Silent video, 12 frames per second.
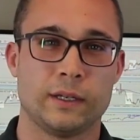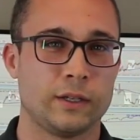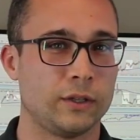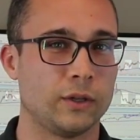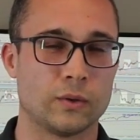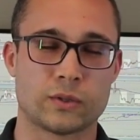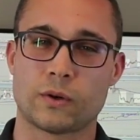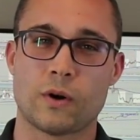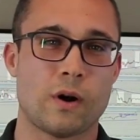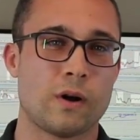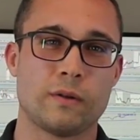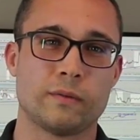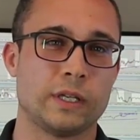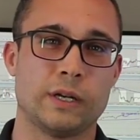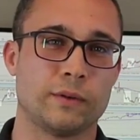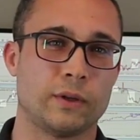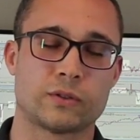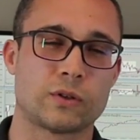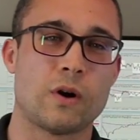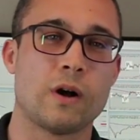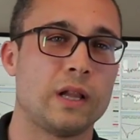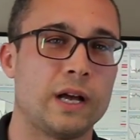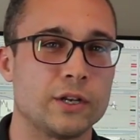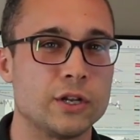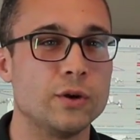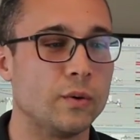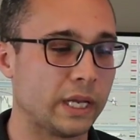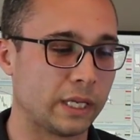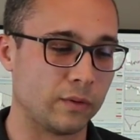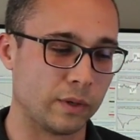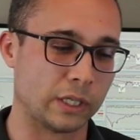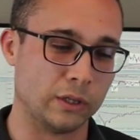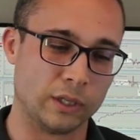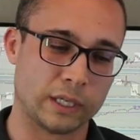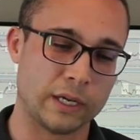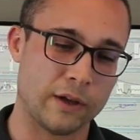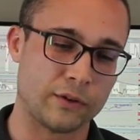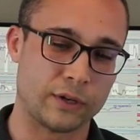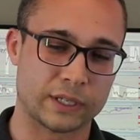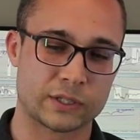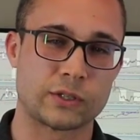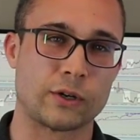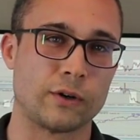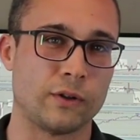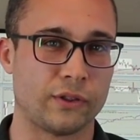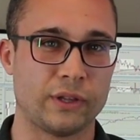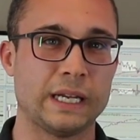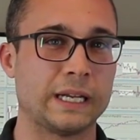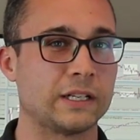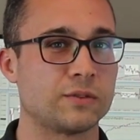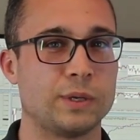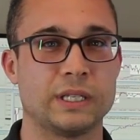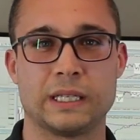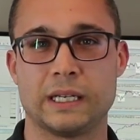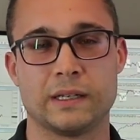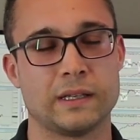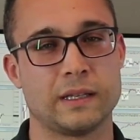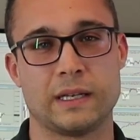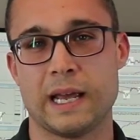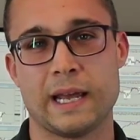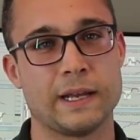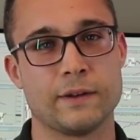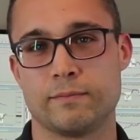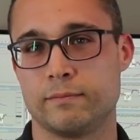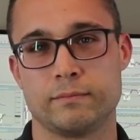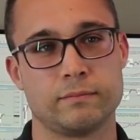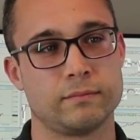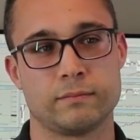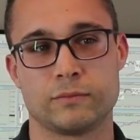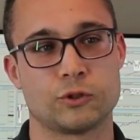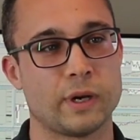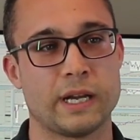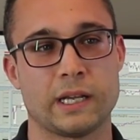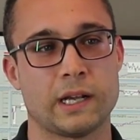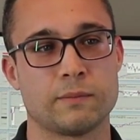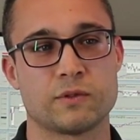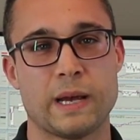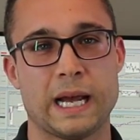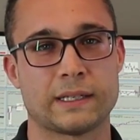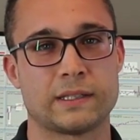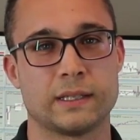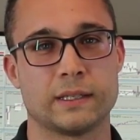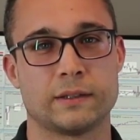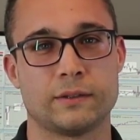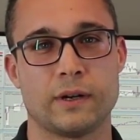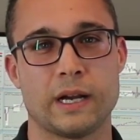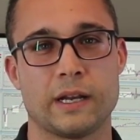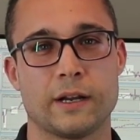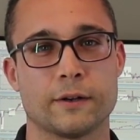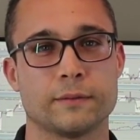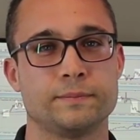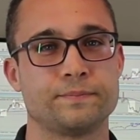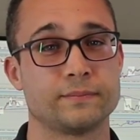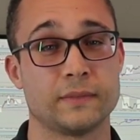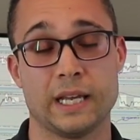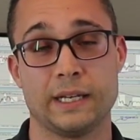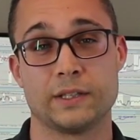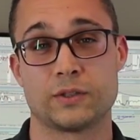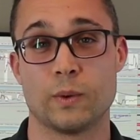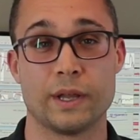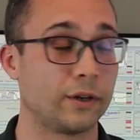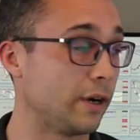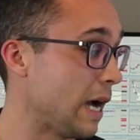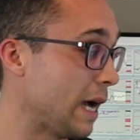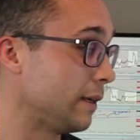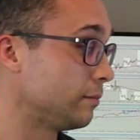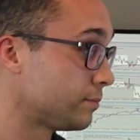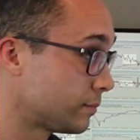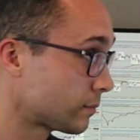Those are all on you. We can look at other external things, but at the end of the day, trading comes back to right here. And it's whether or not